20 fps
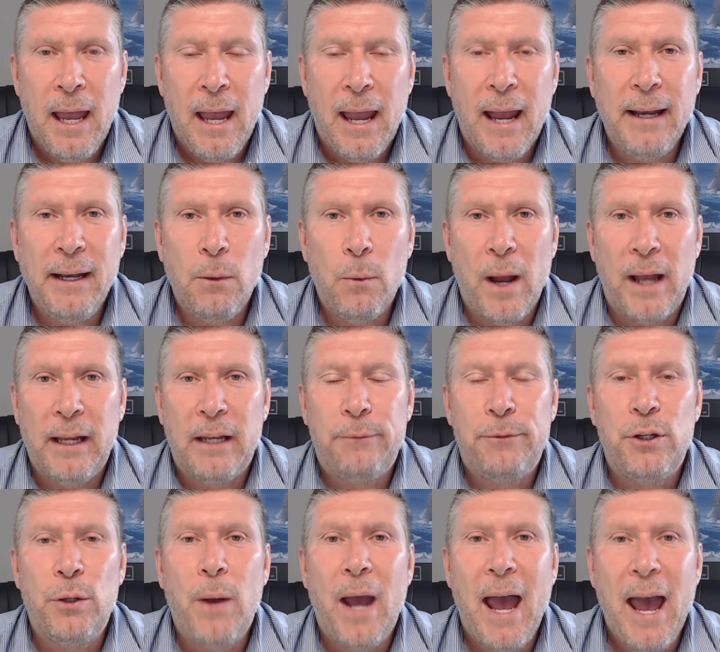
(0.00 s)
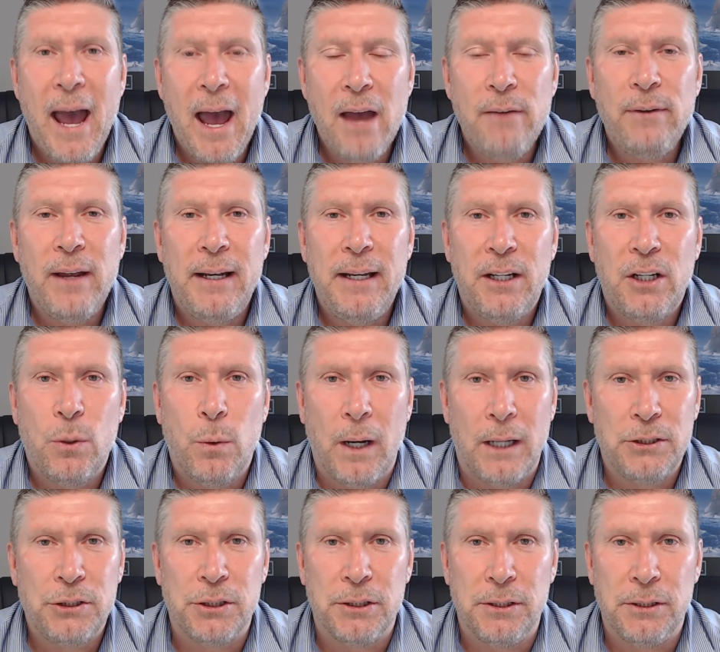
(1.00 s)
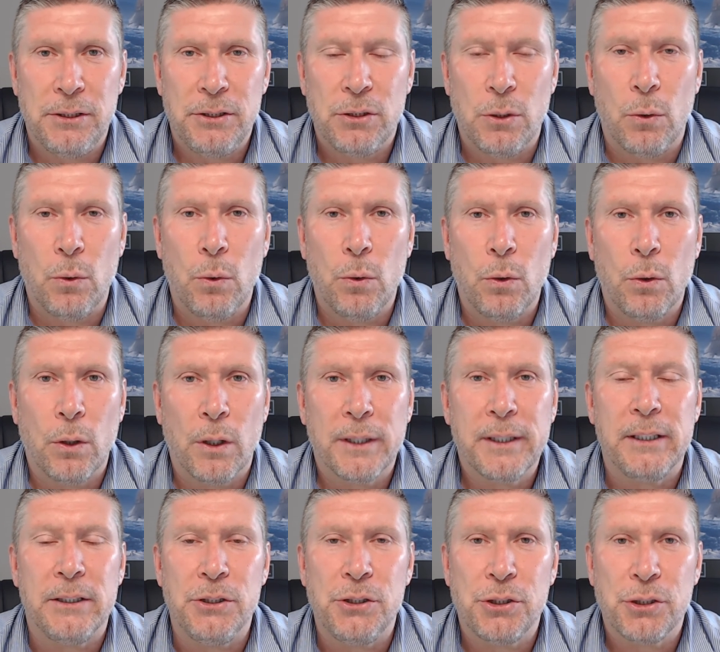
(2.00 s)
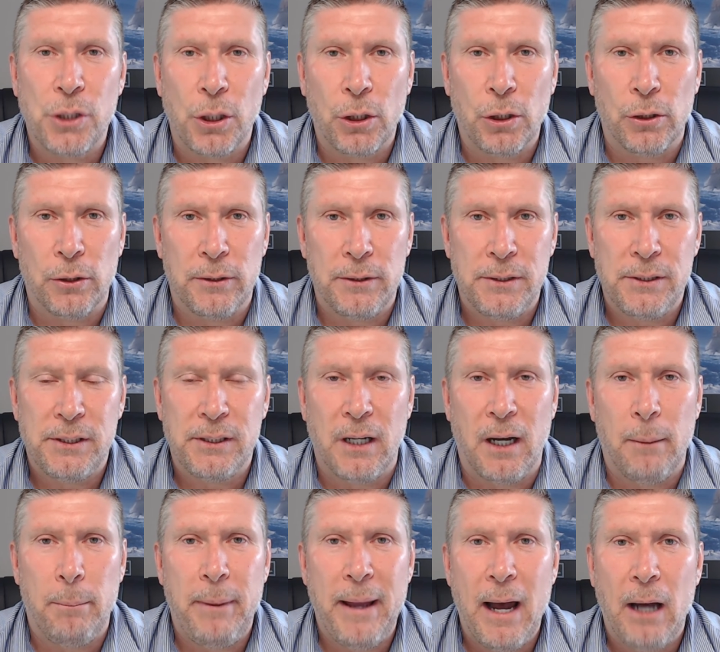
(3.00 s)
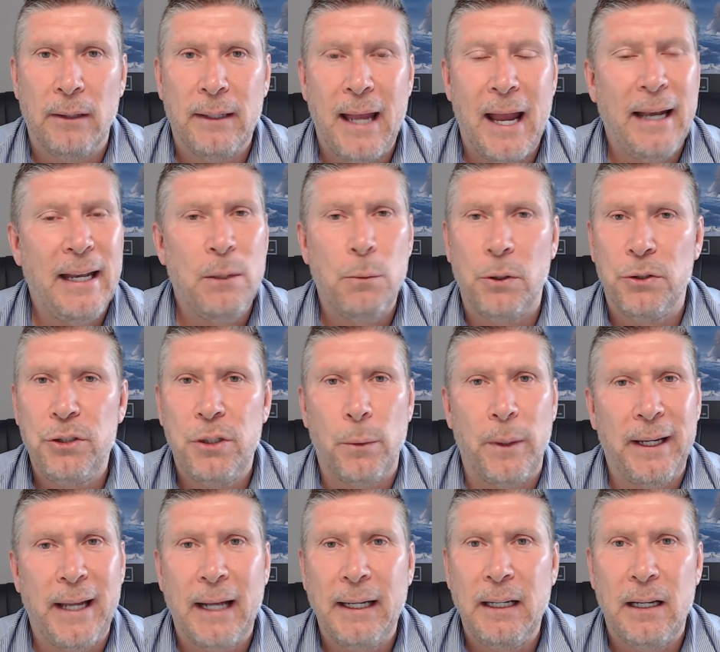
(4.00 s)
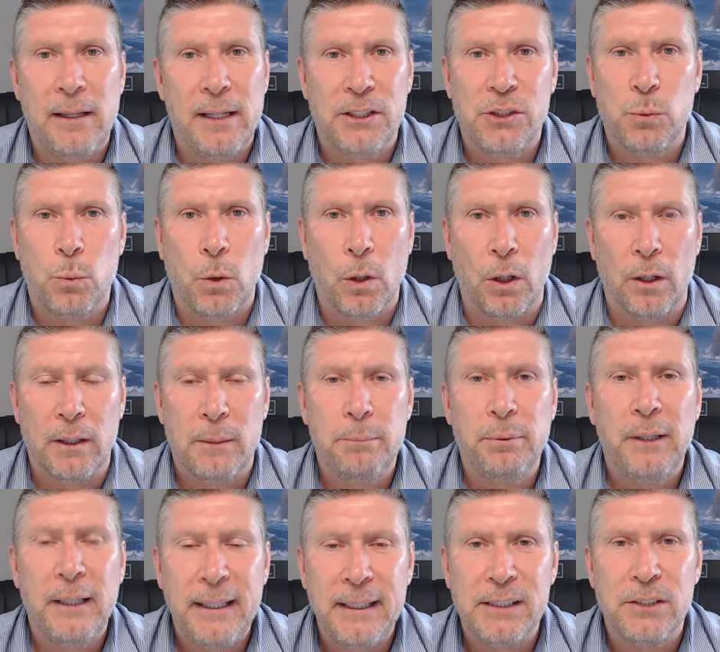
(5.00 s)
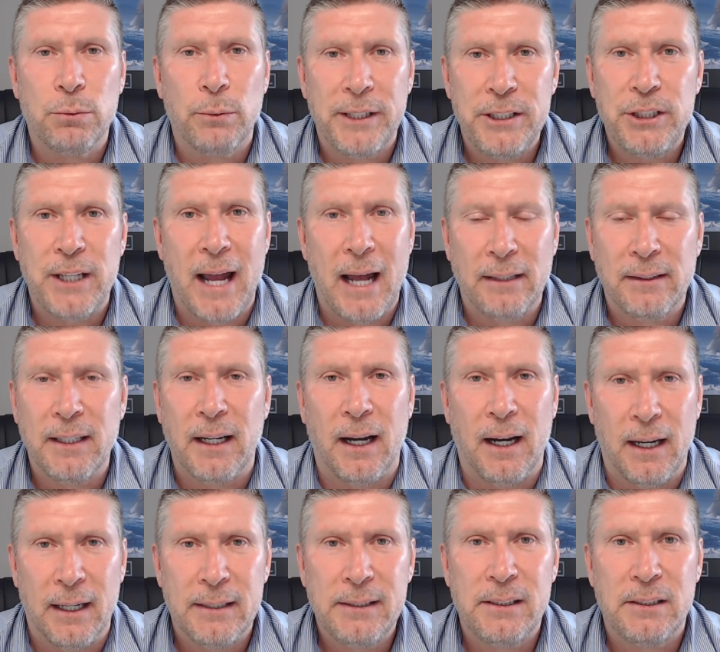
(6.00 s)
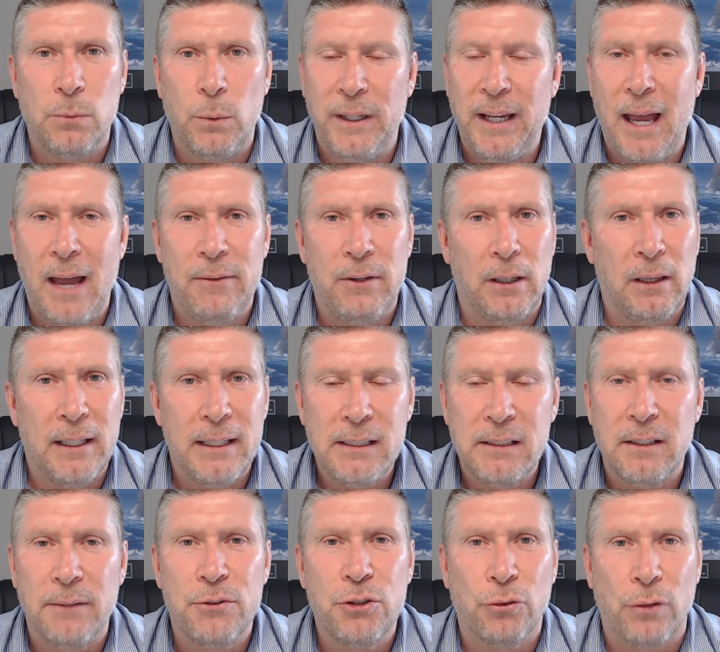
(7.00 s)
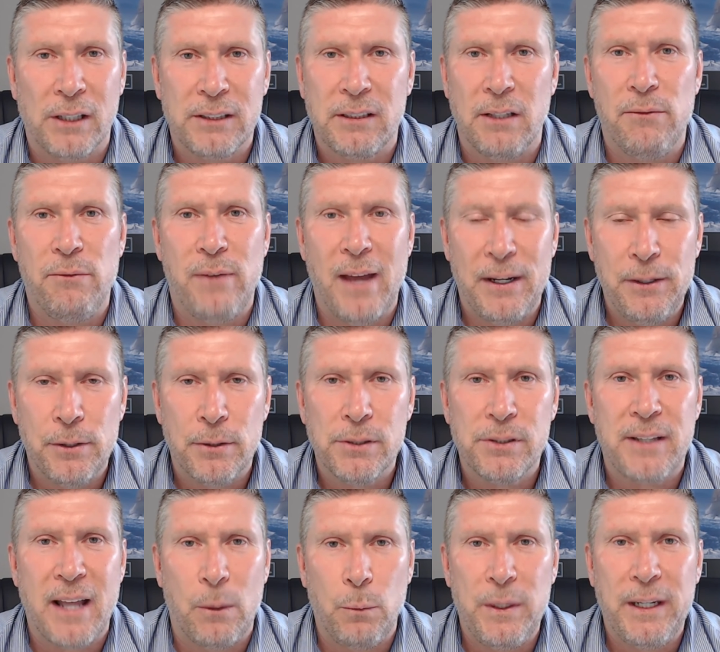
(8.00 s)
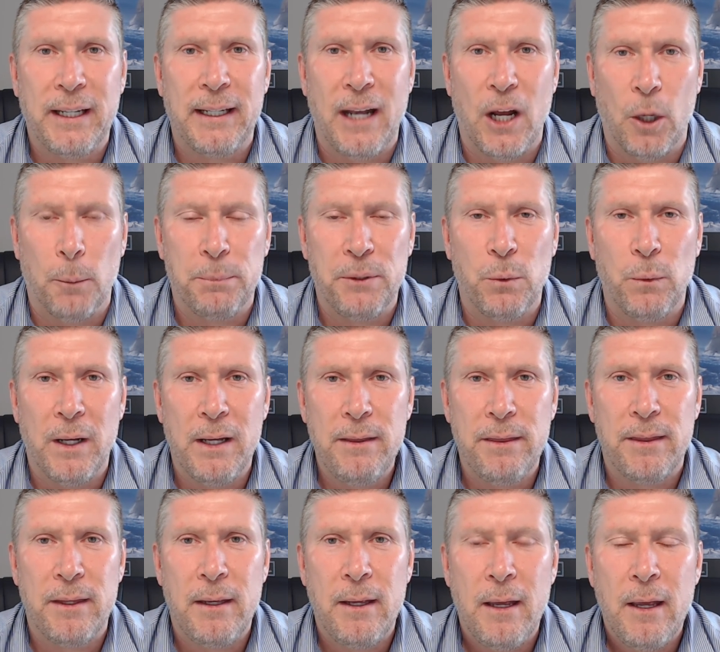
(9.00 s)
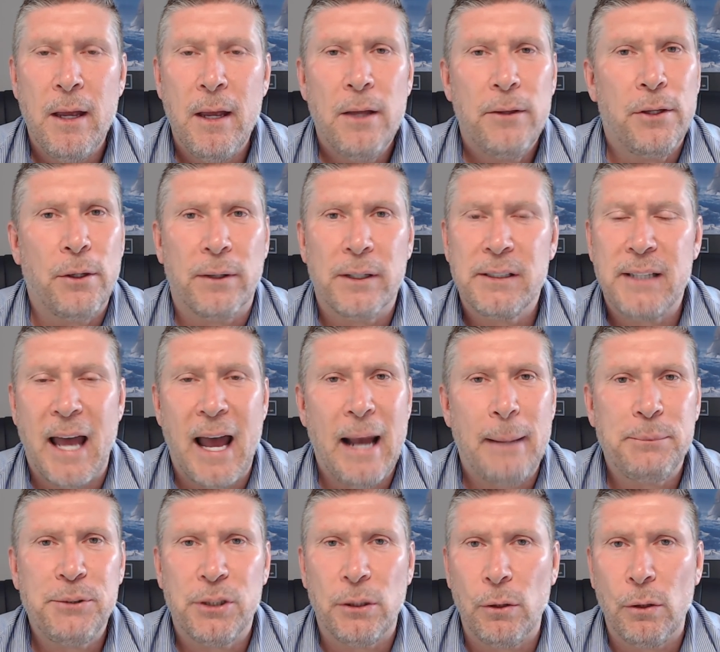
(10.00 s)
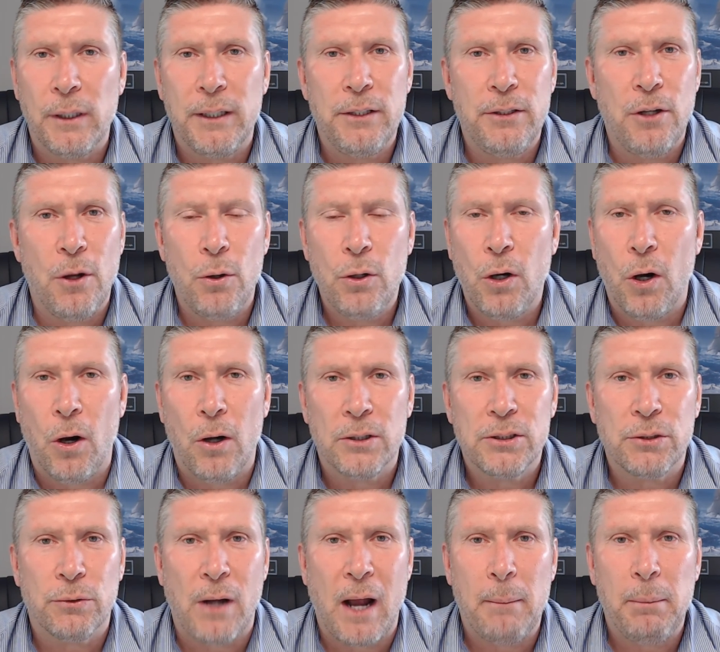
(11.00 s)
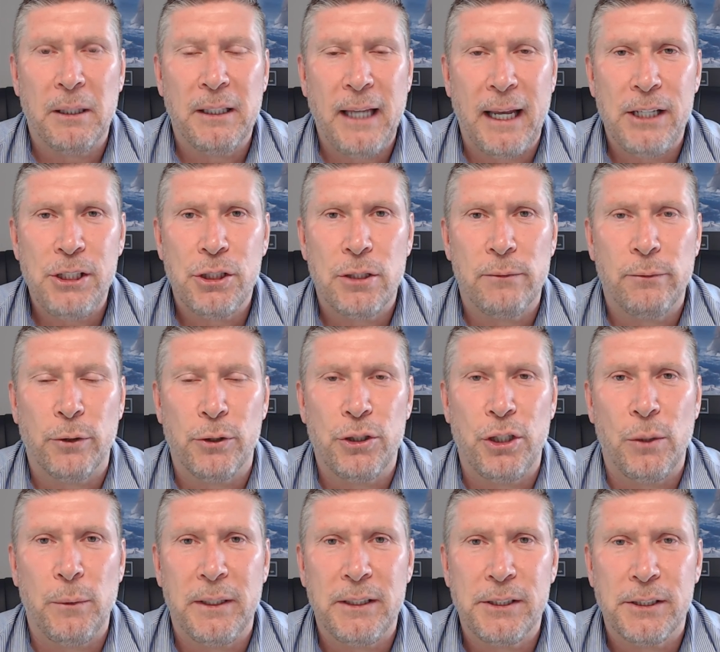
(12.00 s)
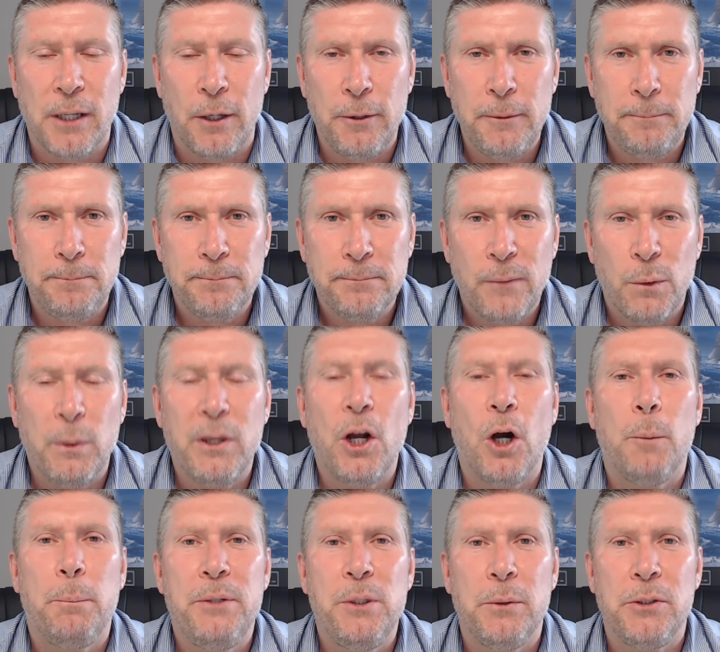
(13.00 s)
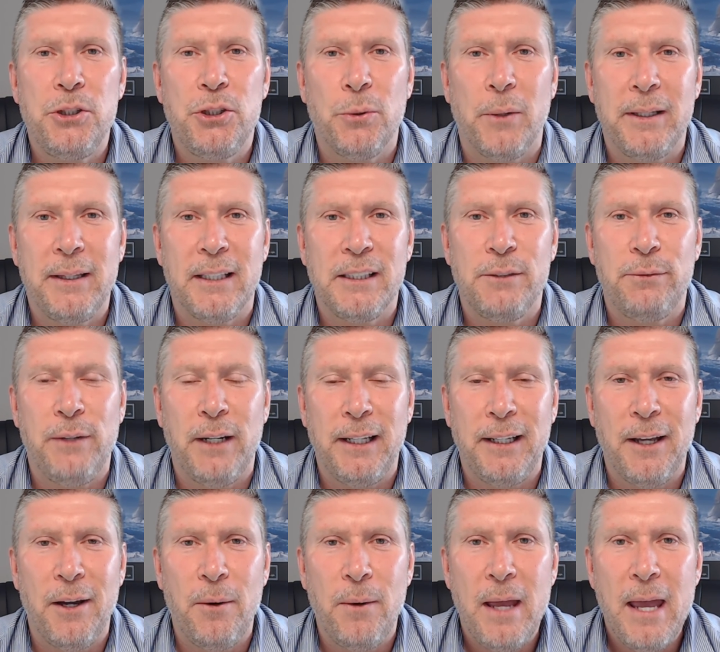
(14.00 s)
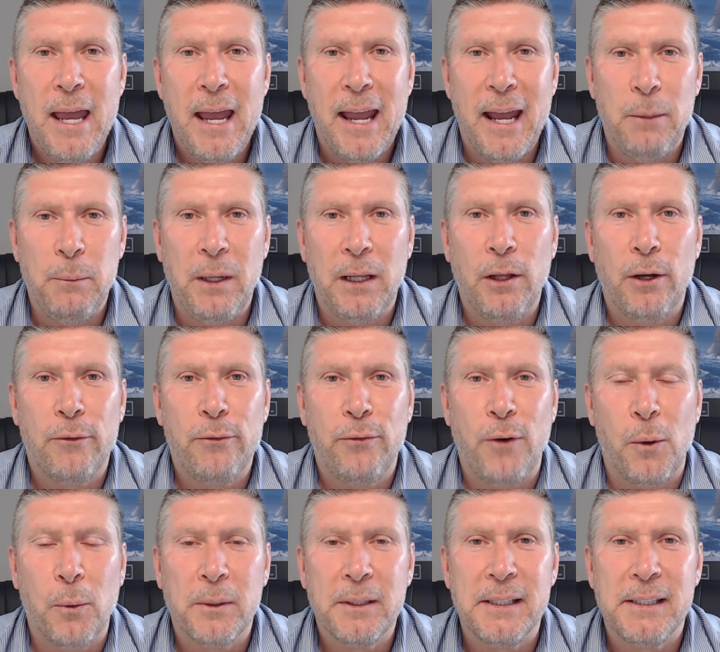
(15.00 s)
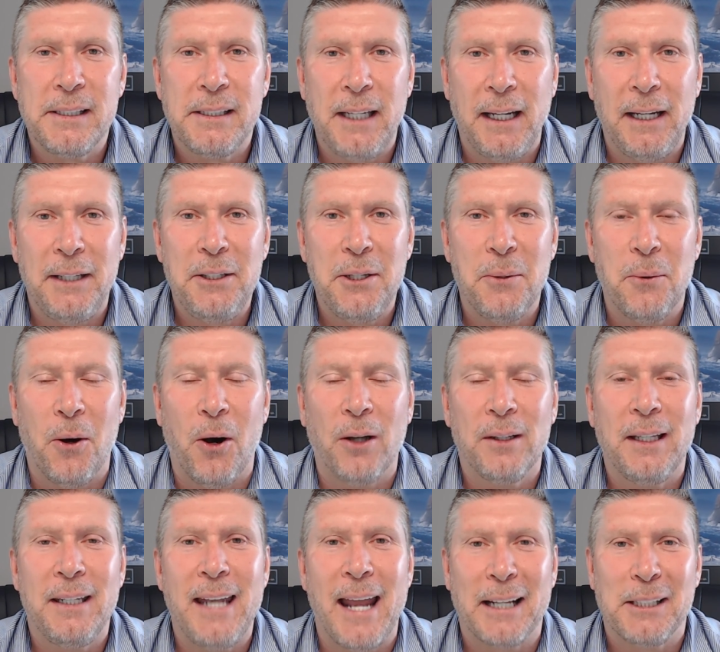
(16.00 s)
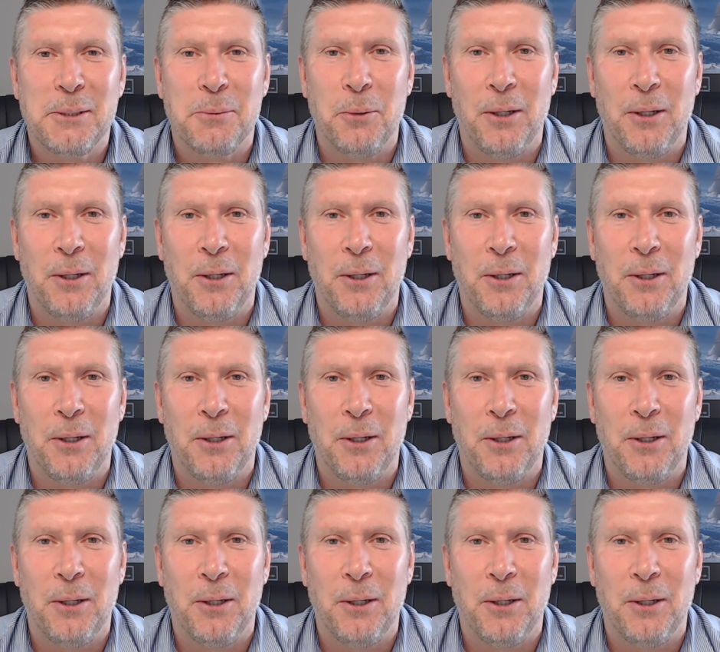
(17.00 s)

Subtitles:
Anyway, if you have any questions or concerns about anyone doing any of this work, please reach out to us. We have a list of trusted vendors that we can help you with. There is absolutely no cost or obligation for doing so. We hope you enjoyed this video, and we look forward to seeing you on the next